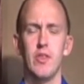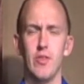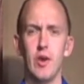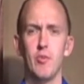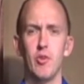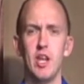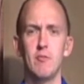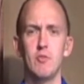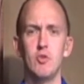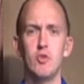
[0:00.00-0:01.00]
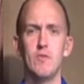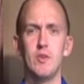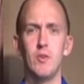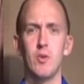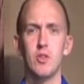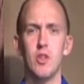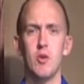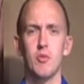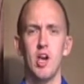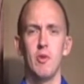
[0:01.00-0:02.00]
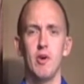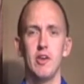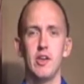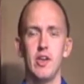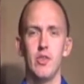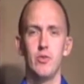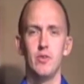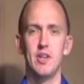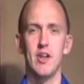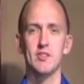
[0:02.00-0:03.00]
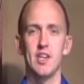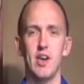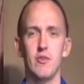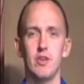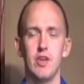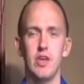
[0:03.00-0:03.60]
the parade will move north along Broadway through the downtown.